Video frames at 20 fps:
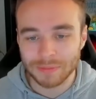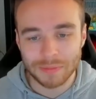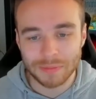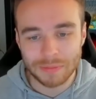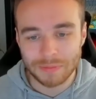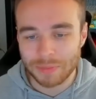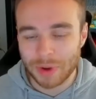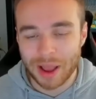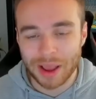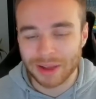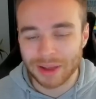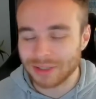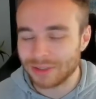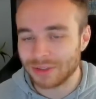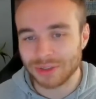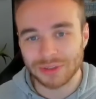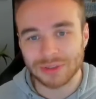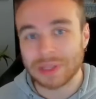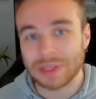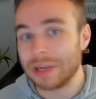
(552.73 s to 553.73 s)
buyers
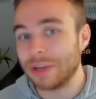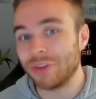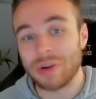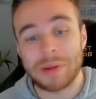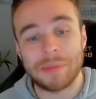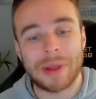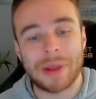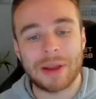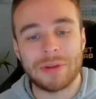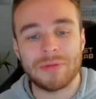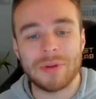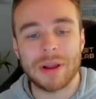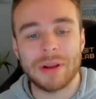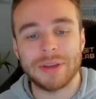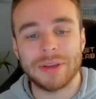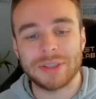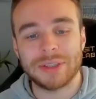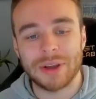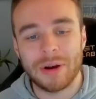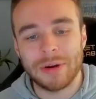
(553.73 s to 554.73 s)
are just in dreamland,
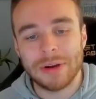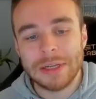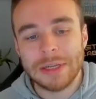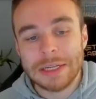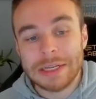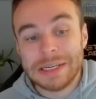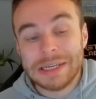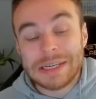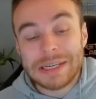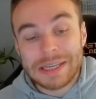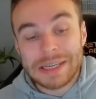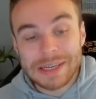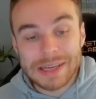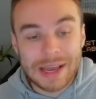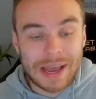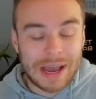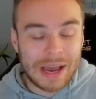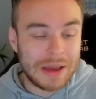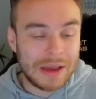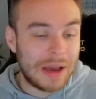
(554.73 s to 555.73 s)
really. So
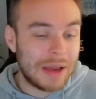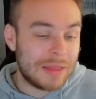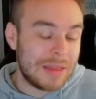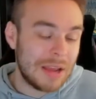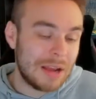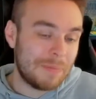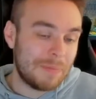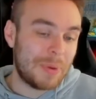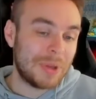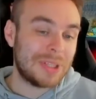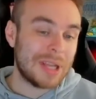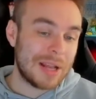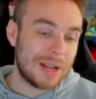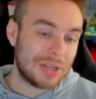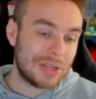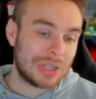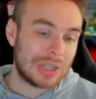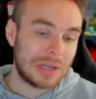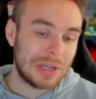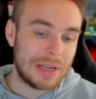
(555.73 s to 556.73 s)
yeah, I think
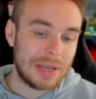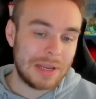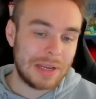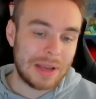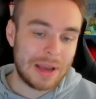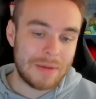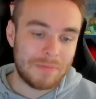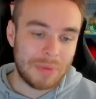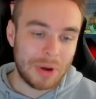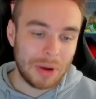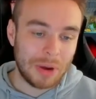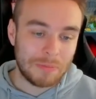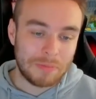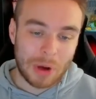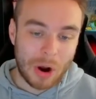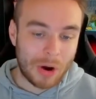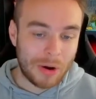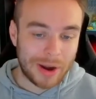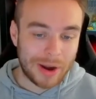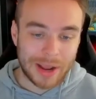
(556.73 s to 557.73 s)
potentially, but
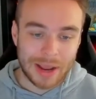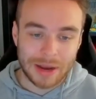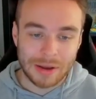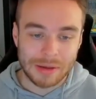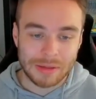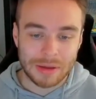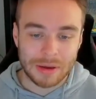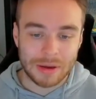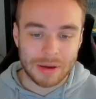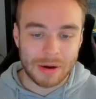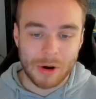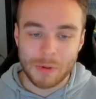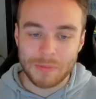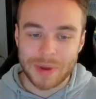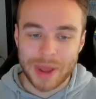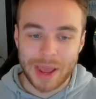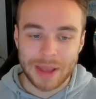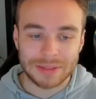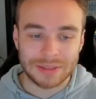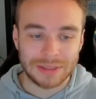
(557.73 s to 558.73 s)
barring any other
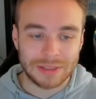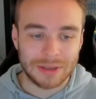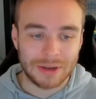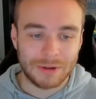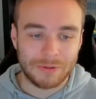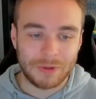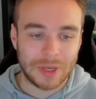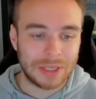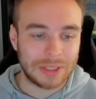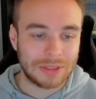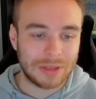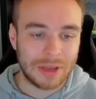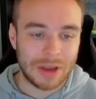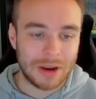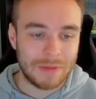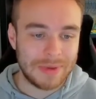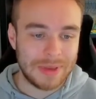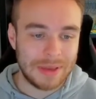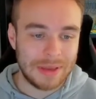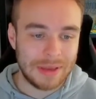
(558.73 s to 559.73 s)
updates and stuff, it is
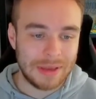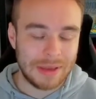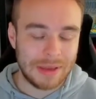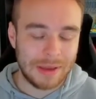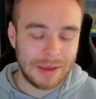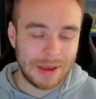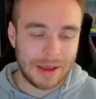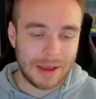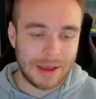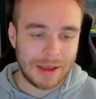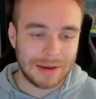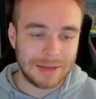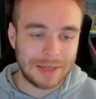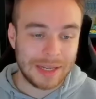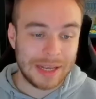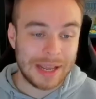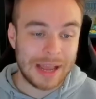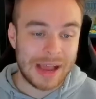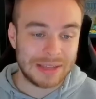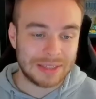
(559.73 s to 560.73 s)
going to be
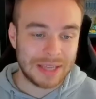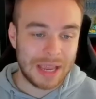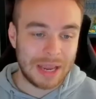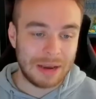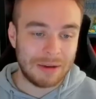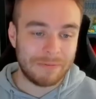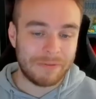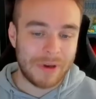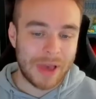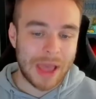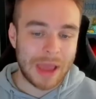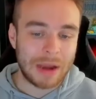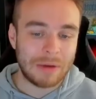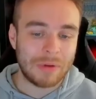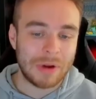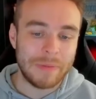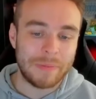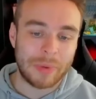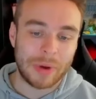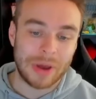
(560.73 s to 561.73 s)
Diaz in for
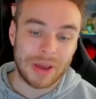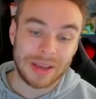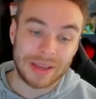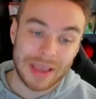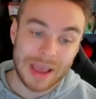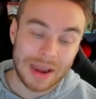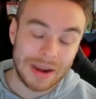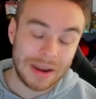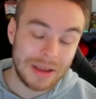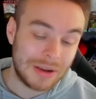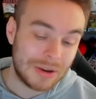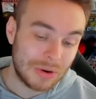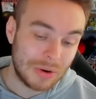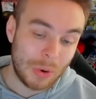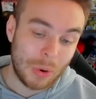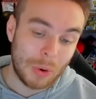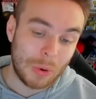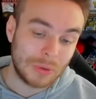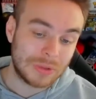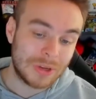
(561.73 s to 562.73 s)
Henry, but again, it
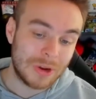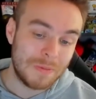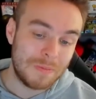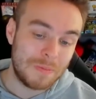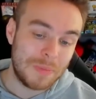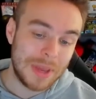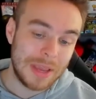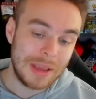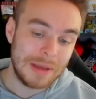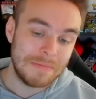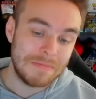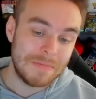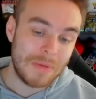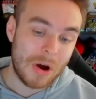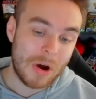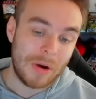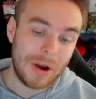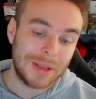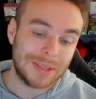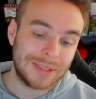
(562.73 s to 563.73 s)
could also be
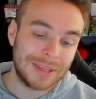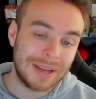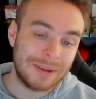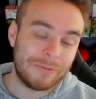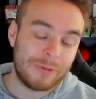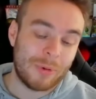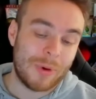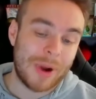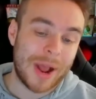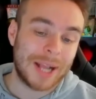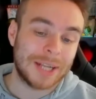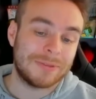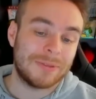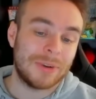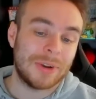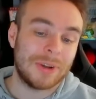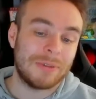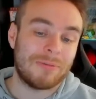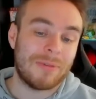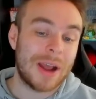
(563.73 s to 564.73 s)
Mahrez in for
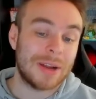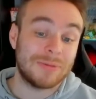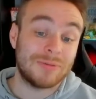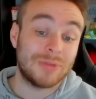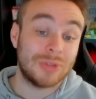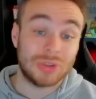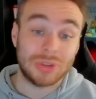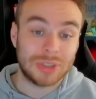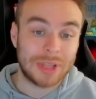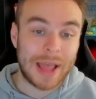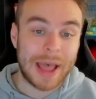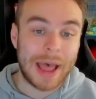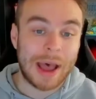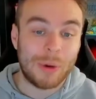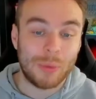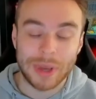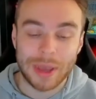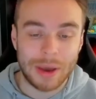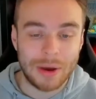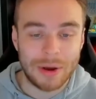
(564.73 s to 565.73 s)
Rashford. If Rashford's just
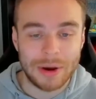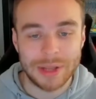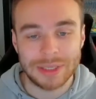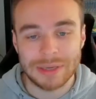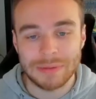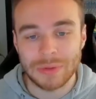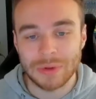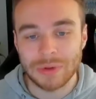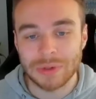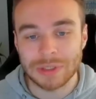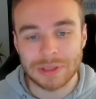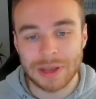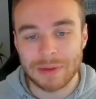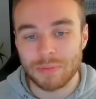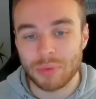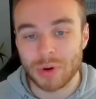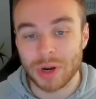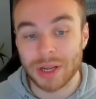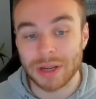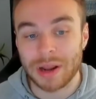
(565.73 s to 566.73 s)
out, we get early team news and
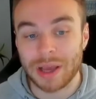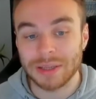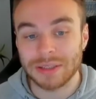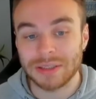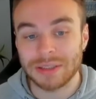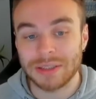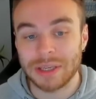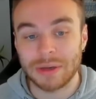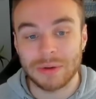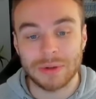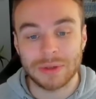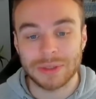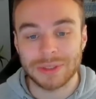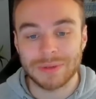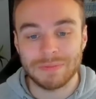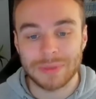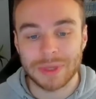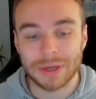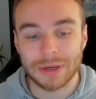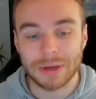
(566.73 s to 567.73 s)
then bring in like Steele or
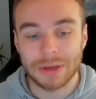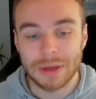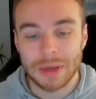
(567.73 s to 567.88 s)
something.